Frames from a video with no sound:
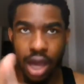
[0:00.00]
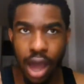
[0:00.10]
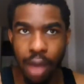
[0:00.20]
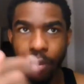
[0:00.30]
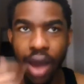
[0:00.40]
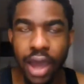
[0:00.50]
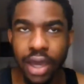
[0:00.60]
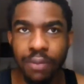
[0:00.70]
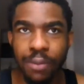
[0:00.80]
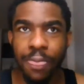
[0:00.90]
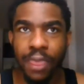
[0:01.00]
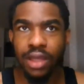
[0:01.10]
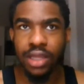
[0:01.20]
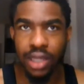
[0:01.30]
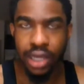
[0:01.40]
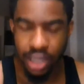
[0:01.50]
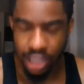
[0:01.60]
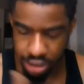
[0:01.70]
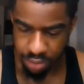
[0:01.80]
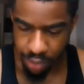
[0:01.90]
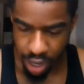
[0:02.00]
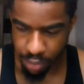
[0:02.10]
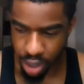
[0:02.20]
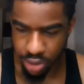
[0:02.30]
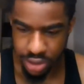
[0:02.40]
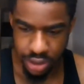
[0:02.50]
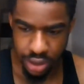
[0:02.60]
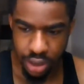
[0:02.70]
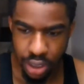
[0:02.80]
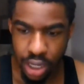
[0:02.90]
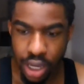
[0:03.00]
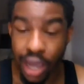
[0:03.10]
I buy it. The lady gives me back my receipt,